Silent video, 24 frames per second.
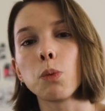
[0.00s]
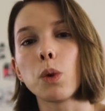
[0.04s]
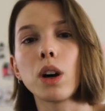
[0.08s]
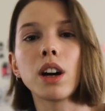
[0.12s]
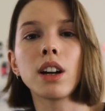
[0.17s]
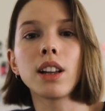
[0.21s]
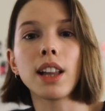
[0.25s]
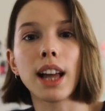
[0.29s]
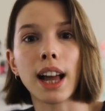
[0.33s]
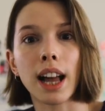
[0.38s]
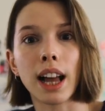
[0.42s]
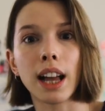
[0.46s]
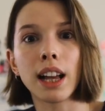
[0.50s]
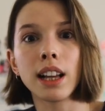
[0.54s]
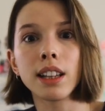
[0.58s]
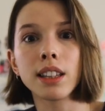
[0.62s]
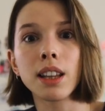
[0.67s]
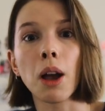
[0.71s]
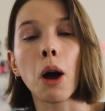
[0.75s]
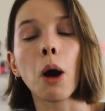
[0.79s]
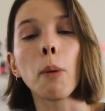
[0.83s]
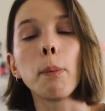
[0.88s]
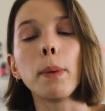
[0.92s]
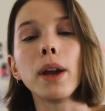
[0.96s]
well as
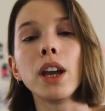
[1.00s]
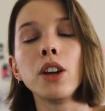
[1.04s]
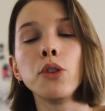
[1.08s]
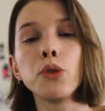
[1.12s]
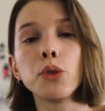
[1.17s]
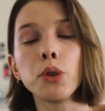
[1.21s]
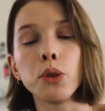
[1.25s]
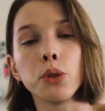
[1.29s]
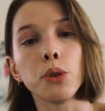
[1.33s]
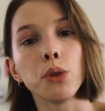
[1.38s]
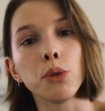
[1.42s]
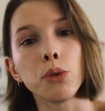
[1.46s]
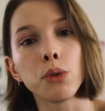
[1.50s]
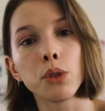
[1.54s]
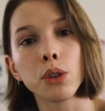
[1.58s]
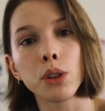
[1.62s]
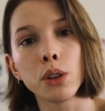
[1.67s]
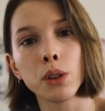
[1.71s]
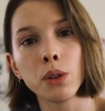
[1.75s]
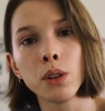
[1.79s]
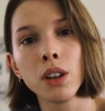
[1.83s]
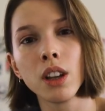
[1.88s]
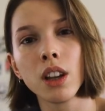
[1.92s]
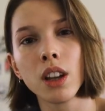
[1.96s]
help introduce
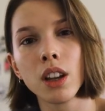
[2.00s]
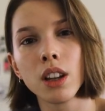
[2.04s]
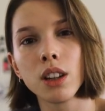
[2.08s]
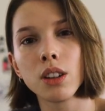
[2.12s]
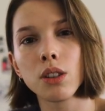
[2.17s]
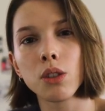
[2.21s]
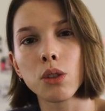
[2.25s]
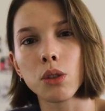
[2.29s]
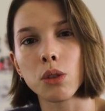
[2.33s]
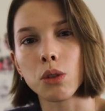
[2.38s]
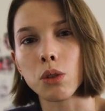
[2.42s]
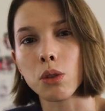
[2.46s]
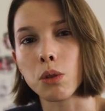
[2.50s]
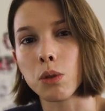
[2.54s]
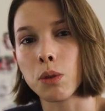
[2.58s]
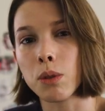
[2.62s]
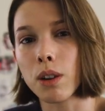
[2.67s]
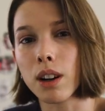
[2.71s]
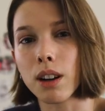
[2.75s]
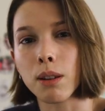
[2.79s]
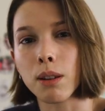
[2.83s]
you to